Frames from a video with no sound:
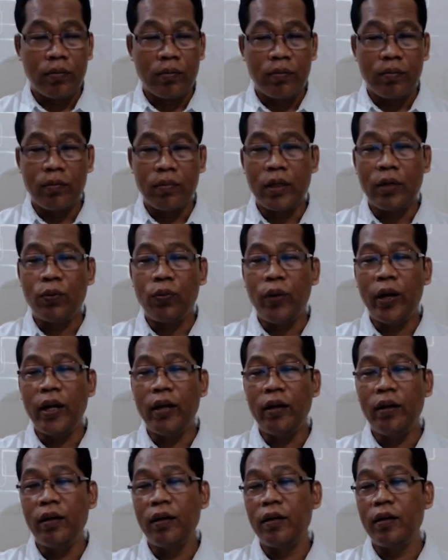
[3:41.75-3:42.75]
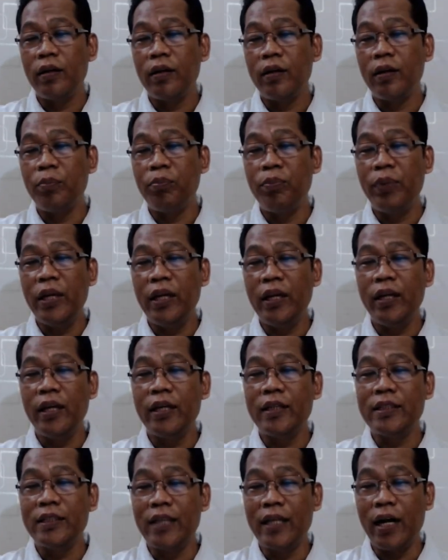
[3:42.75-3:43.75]
but when the pit
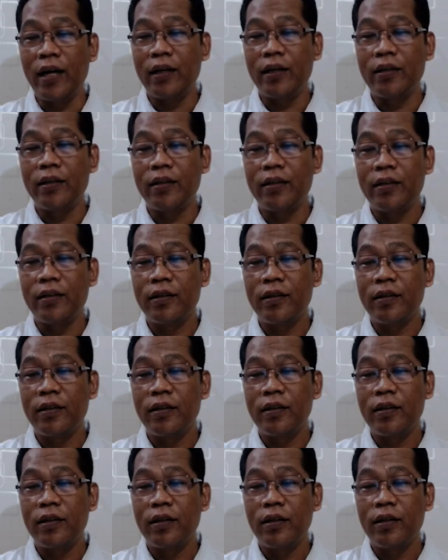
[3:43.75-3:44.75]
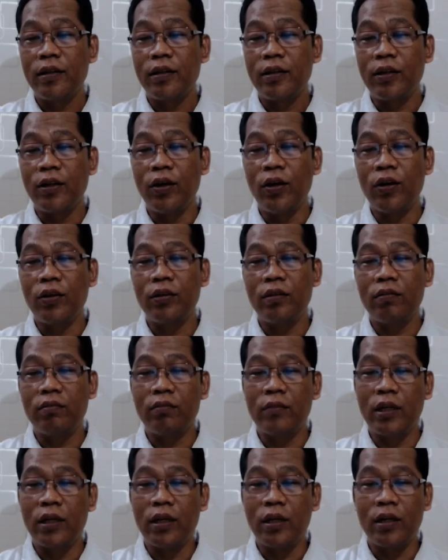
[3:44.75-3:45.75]
is dark, God
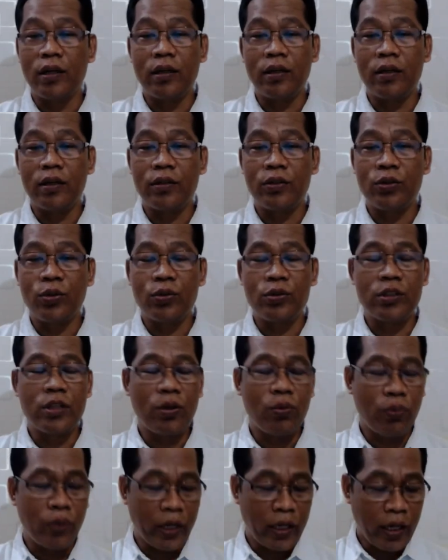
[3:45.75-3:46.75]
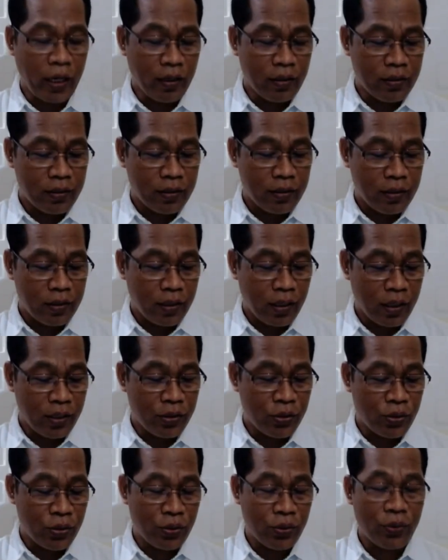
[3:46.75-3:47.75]
throws the wicked
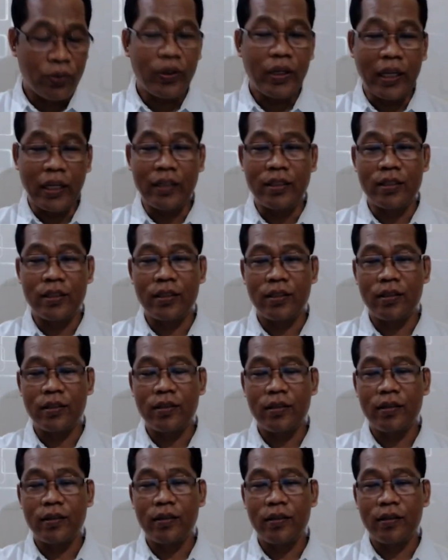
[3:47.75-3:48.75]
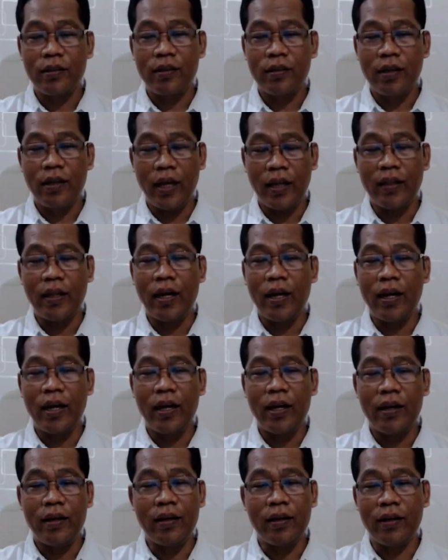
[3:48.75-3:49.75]
into it.
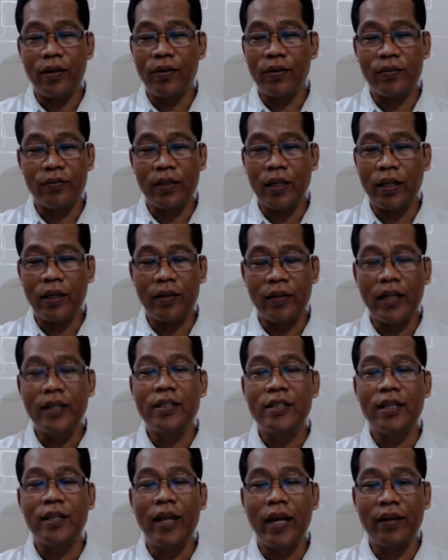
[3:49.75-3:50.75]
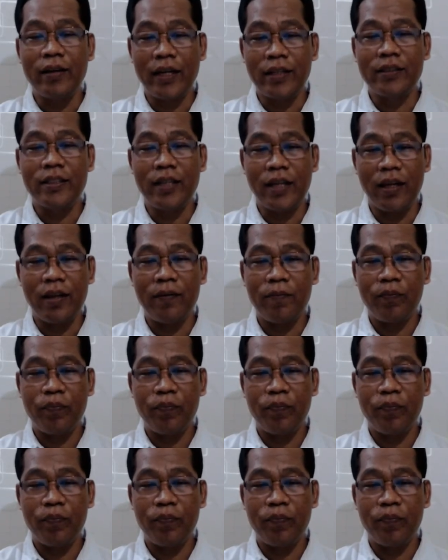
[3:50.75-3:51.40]
That is their destiny.